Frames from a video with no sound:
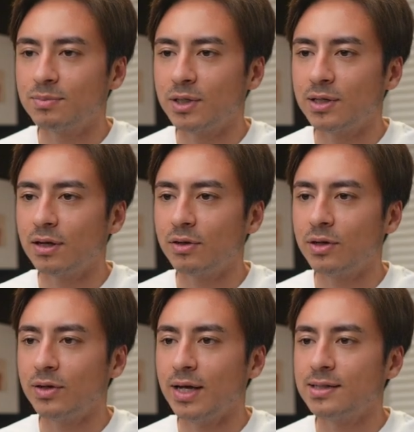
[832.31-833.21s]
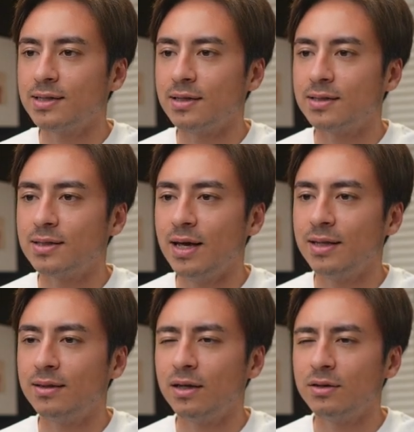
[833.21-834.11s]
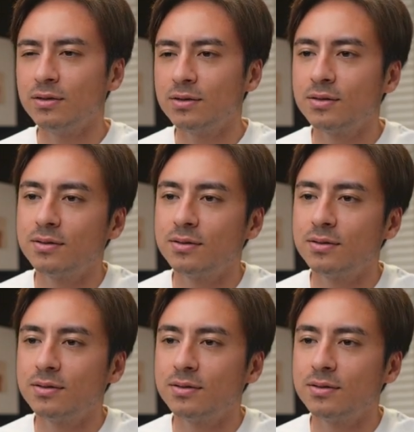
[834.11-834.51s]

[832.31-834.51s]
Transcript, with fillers: particular instance, it didn't